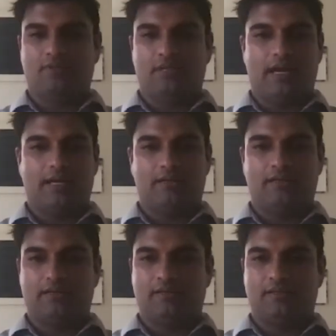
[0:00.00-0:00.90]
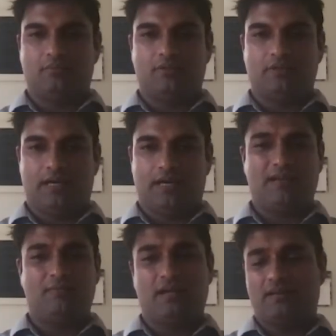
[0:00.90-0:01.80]
You got it. It's as simple as that.
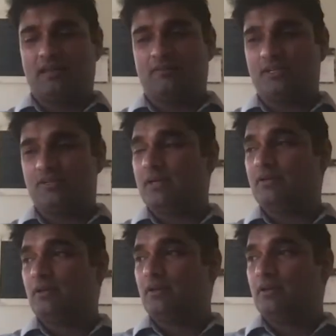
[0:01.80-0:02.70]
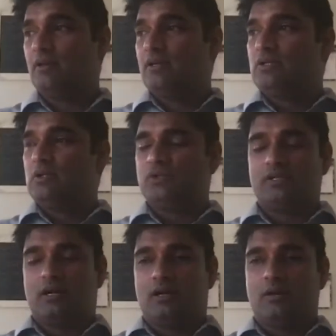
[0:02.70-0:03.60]
And, and think of this way your
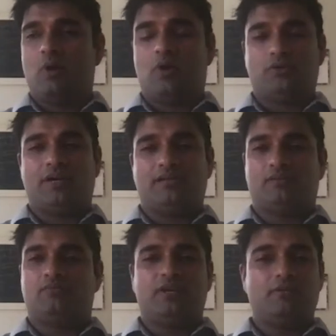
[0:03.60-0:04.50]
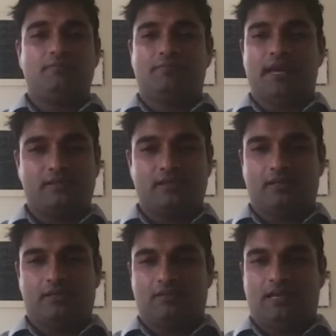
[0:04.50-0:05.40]
CRM also has some very
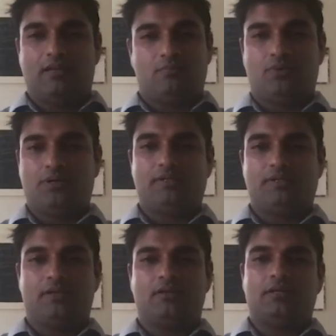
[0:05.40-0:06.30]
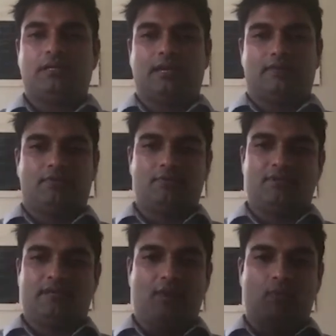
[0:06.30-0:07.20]
basic data points that you can get from
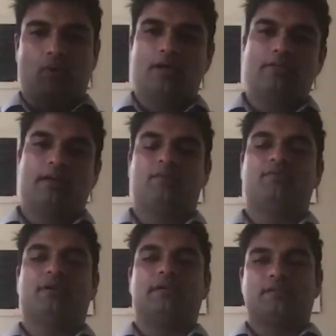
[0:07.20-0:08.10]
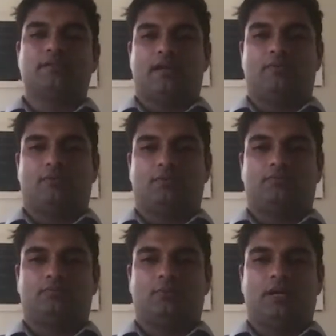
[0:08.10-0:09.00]
day one that are very insightful
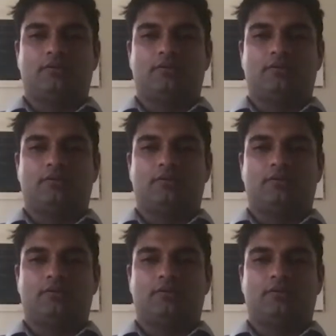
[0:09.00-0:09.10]
right?